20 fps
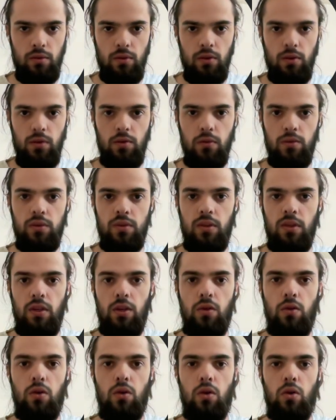You
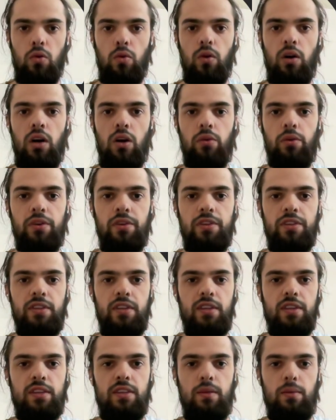see all our
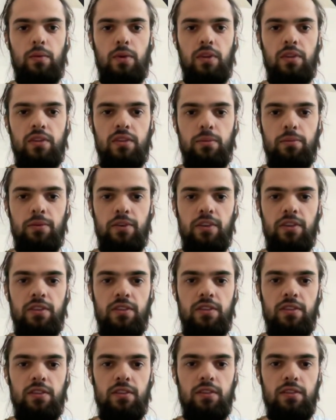6 events
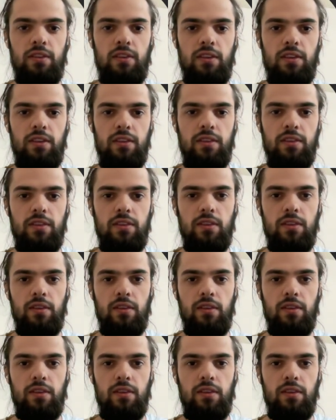appears in the list.